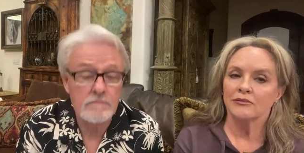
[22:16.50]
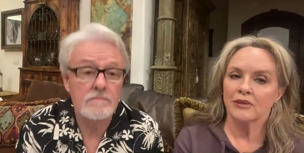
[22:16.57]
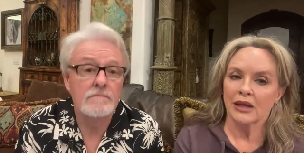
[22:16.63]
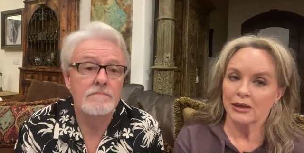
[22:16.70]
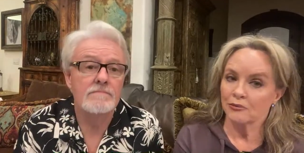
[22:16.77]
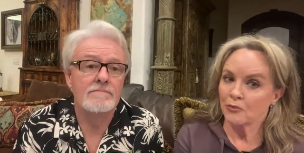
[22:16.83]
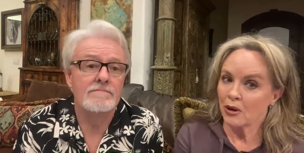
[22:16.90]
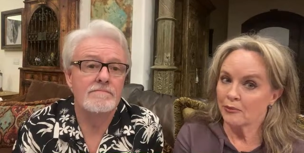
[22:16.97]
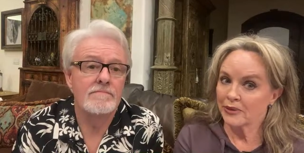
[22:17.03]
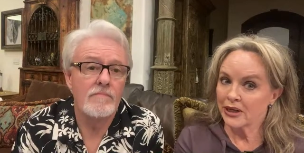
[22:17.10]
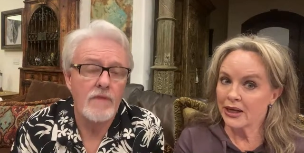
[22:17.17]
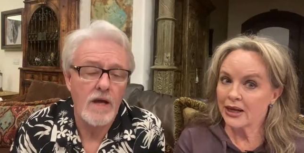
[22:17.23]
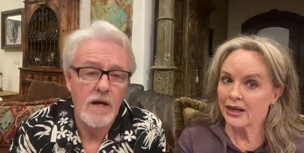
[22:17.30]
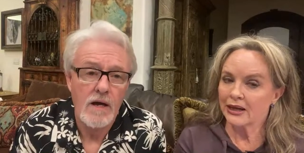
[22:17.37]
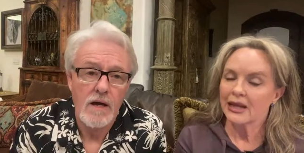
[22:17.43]
Speaker 1: like mom and
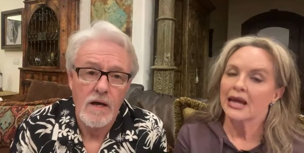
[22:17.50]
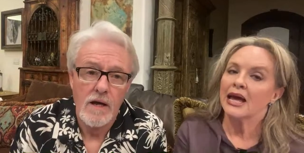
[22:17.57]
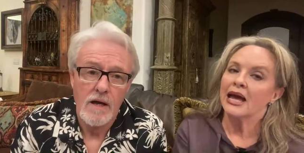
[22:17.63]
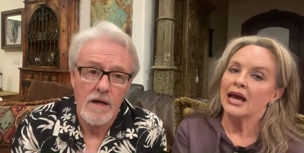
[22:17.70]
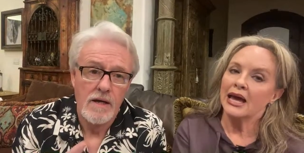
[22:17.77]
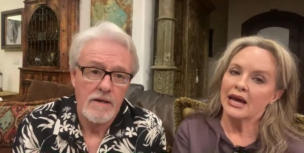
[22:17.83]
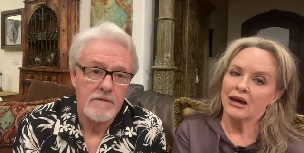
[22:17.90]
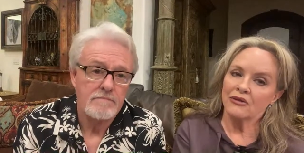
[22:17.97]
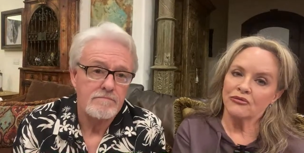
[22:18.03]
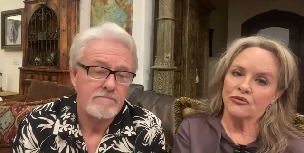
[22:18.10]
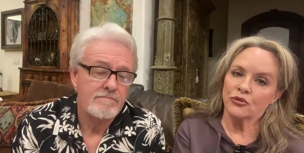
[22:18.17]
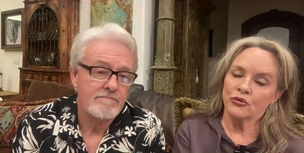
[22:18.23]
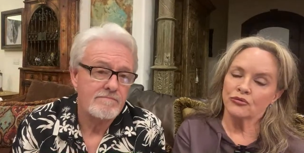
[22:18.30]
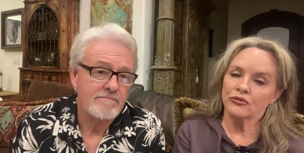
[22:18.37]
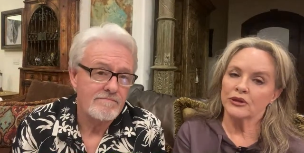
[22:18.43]
dad, half
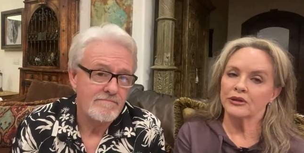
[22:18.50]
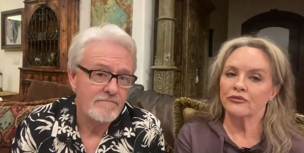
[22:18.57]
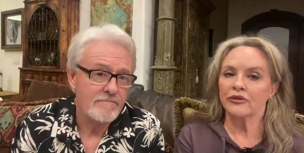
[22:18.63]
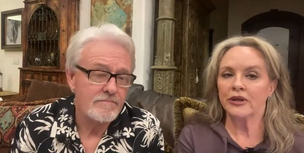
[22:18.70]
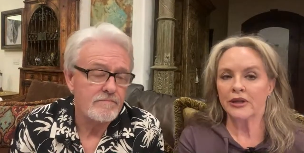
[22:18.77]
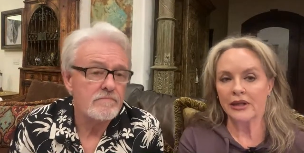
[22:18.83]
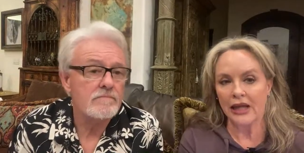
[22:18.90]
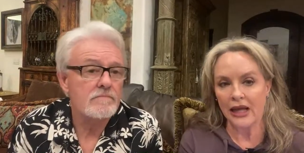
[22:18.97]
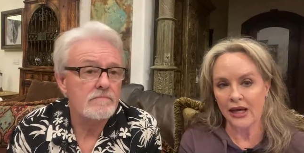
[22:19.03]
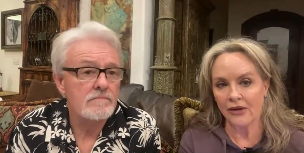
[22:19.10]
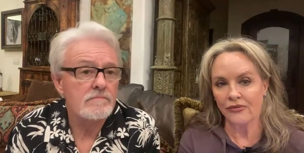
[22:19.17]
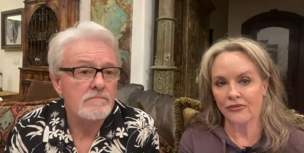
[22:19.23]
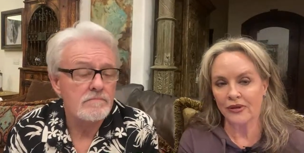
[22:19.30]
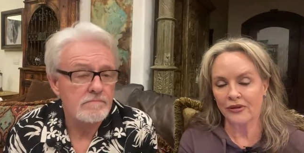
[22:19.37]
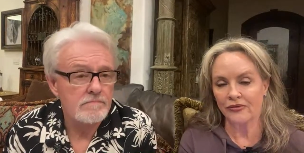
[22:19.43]
full fluffy and
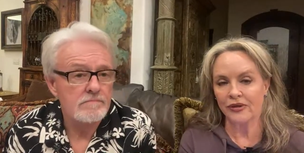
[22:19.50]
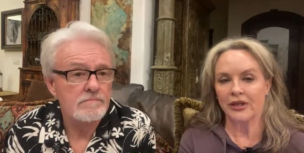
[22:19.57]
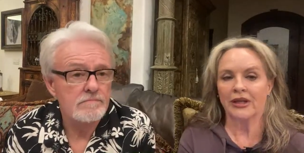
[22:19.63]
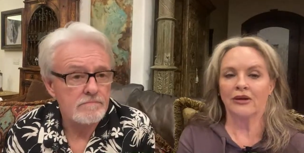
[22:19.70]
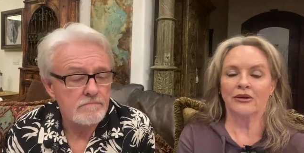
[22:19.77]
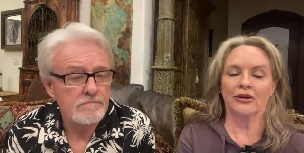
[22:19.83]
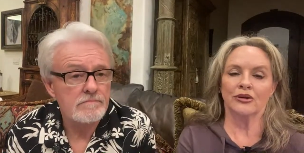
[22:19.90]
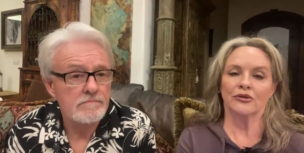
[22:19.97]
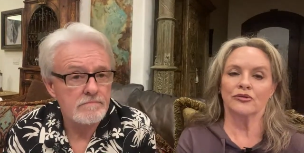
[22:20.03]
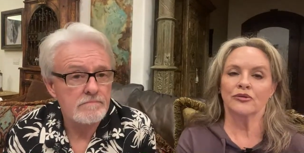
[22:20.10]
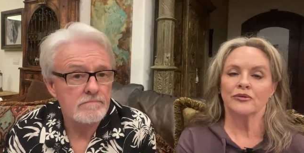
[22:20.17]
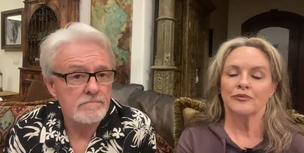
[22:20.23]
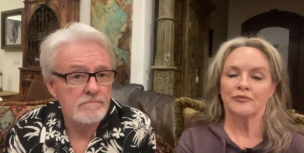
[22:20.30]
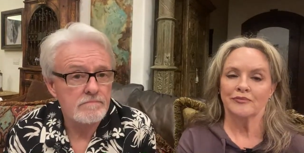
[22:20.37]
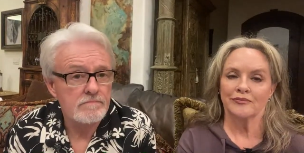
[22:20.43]
half fluffy carriers
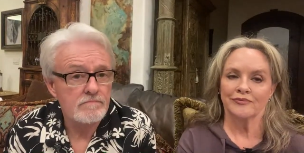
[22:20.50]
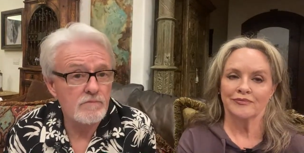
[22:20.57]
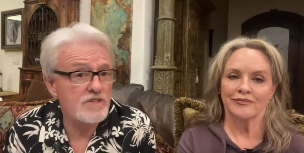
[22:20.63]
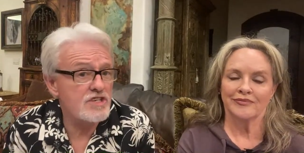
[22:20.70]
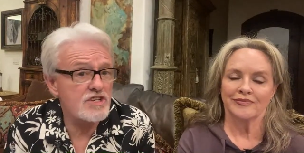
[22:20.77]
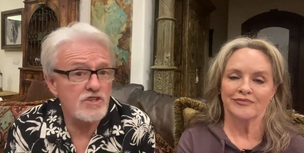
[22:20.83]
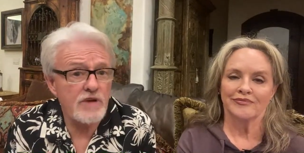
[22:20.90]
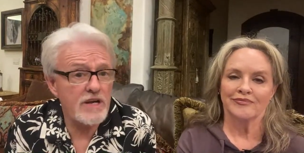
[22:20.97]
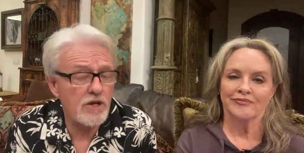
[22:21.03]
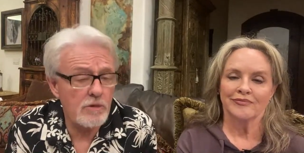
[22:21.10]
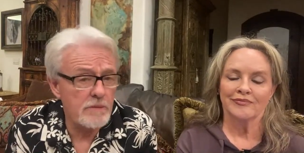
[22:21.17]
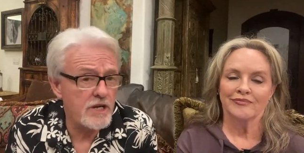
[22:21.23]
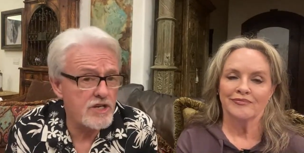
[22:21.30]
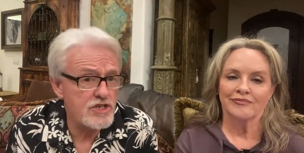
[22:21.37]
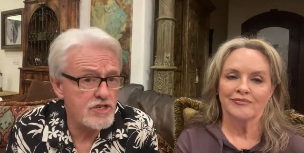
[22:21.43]
Speaker 2: which is a great
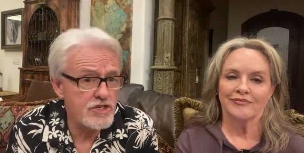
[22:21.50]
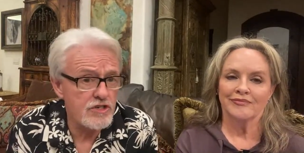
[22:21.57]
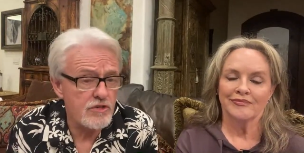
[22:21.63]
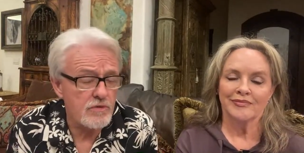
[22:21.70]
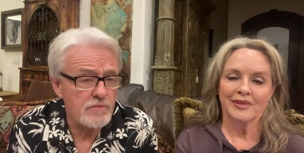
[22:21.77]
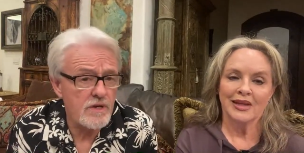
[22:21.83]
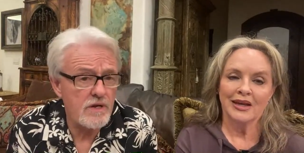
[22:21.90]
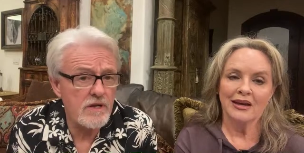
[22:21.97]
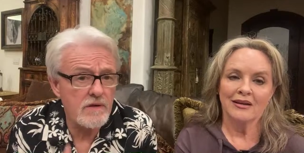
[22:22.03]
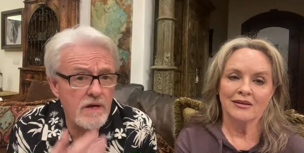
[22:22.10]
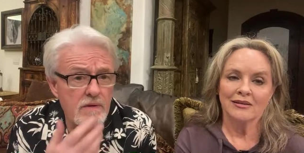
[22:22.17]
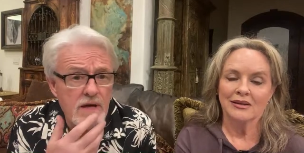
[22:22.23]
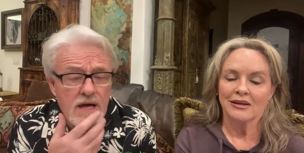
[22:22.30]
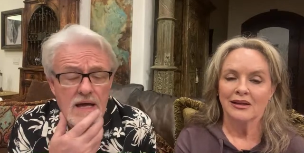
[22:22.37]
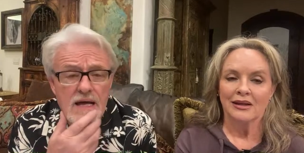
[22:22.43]
combination too. Yeah. I
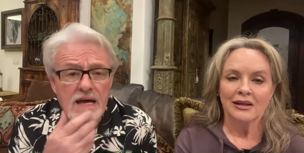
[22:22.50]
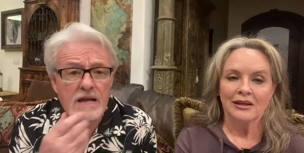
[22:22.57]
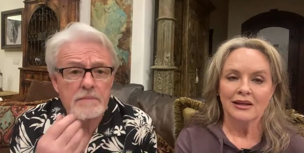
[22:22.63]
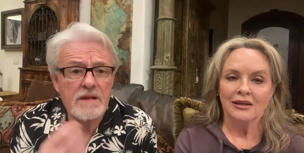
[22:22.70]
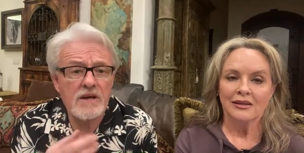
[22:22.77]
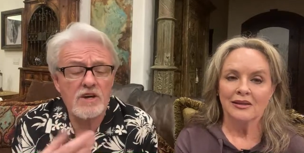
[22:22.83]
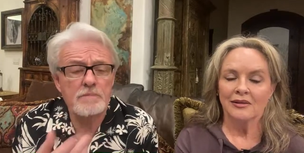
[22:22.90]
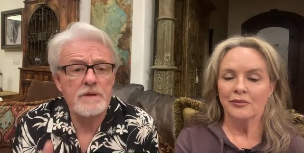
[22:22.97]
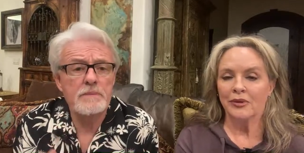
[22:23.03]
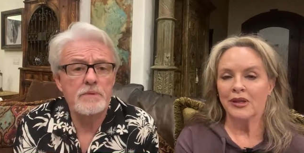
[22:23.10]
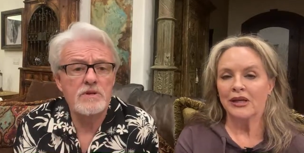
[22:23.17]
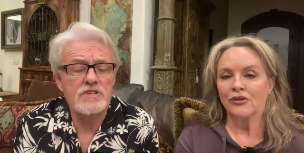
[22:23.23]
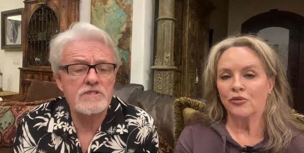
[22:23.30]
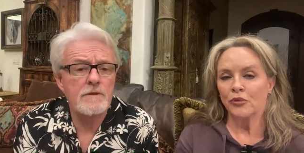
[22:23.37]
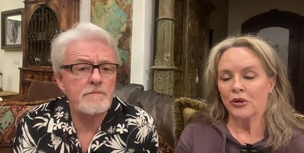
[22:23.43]
and I mean, I got people. Well,
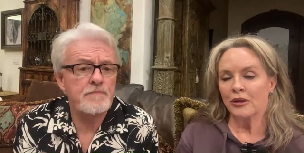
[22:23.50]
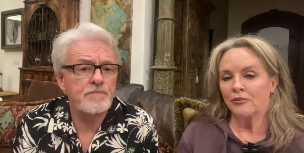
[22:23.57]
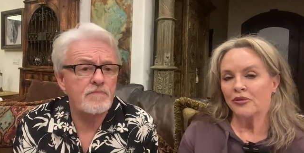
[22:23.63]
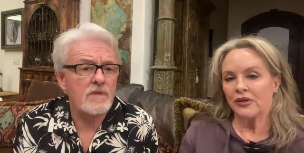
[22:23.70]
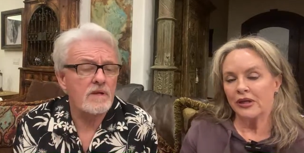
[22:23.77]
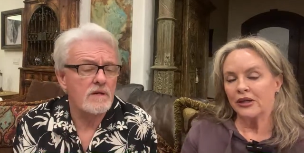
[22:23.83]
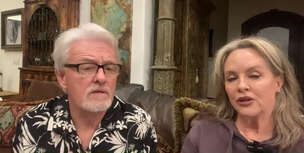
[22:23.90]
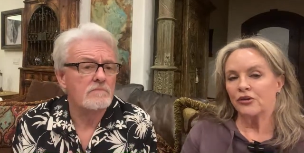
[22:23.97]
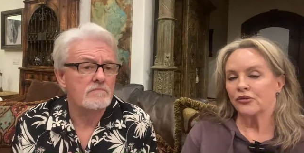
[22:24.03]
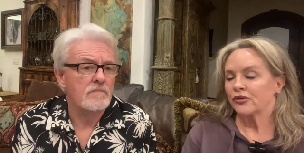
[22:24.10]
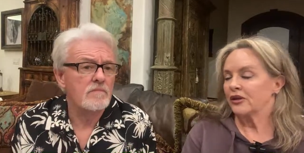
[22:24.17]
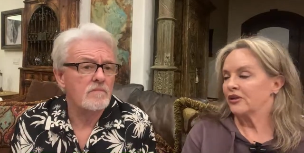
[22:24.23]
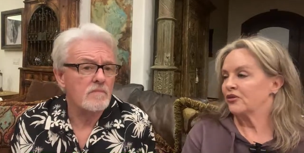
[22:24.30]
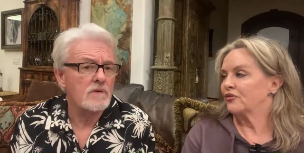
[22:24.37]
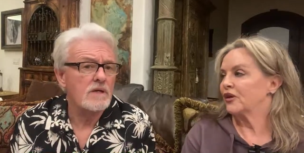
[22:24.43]
that's where
Speaker 1: I'm saying you'll
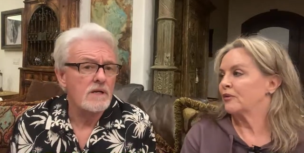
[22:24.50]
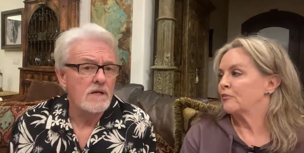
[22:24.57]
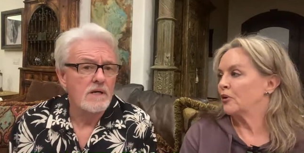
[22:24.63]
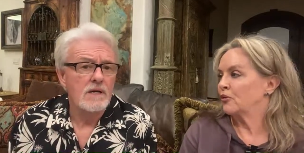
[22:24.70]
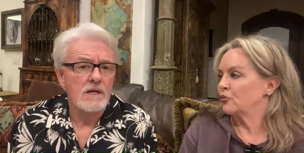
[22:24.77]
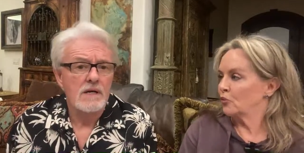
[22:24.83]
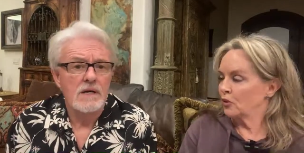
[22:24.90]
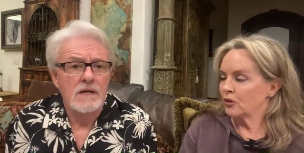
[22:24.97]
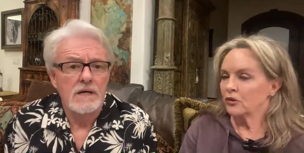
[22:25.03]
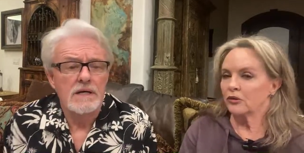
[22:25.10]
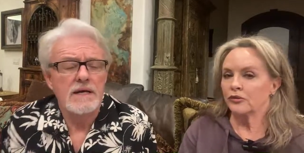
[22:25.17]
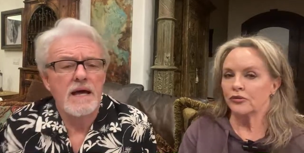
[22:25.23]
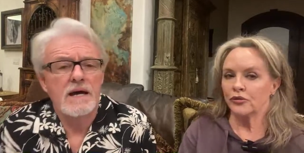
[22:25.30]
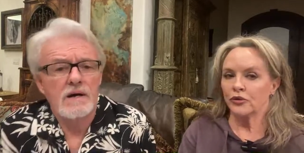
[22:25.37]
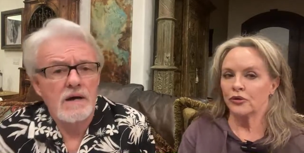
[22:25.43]
satisfy both
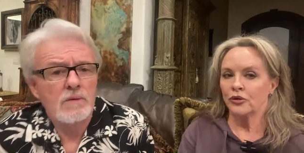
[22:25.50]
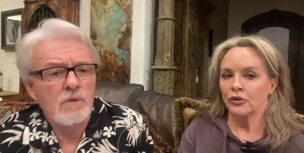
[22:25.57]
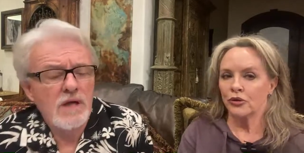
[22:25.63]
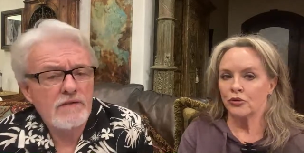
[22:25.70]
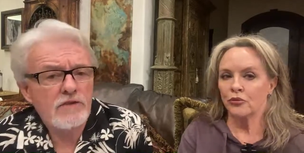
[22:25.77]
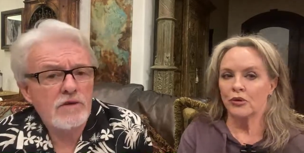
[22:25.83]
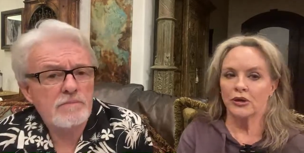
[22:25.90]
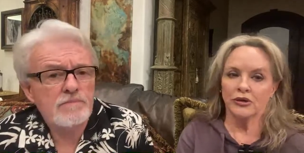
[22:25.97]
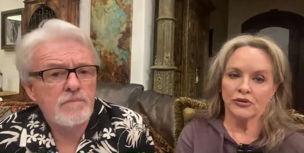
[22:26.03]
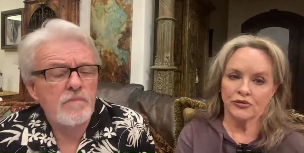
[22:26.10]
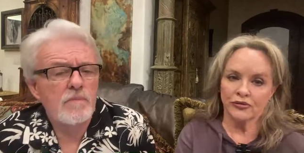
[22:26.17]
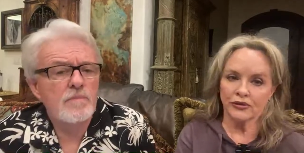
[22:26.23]
worlds. Yeah. Well, who i got, wants